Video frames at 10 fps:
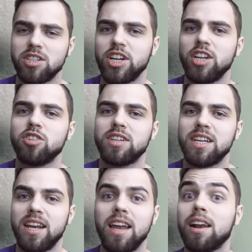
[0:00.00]
and change our
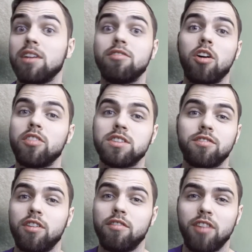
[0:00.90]
DNA to live in all these
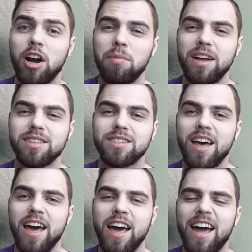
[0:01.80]
different environments
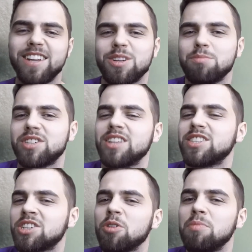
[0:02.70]
and in some sense
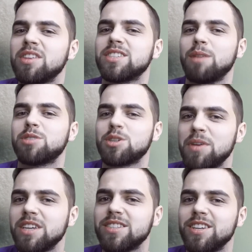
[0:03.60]
still be the same
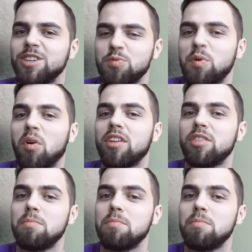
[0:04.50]
species we were at the